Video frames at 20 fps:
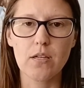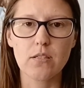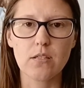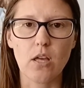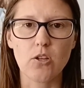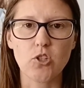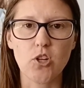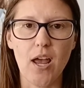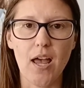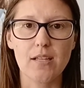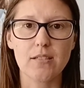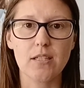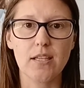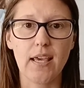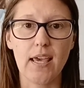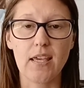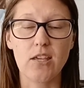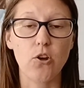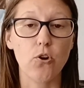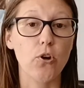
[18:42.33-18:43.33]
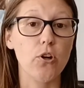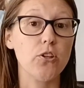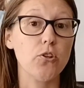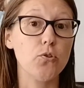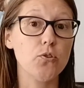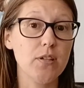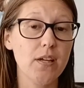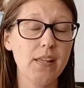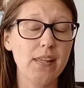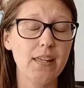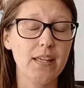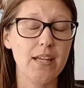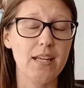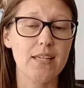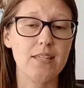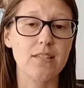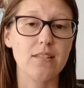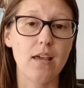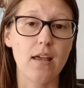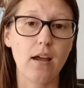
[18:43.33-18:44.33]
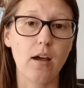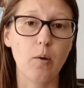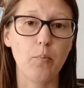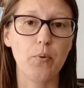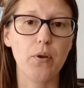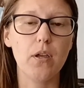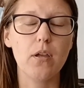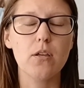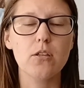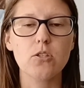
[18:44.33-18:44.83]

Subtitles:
such as get your utilities set up.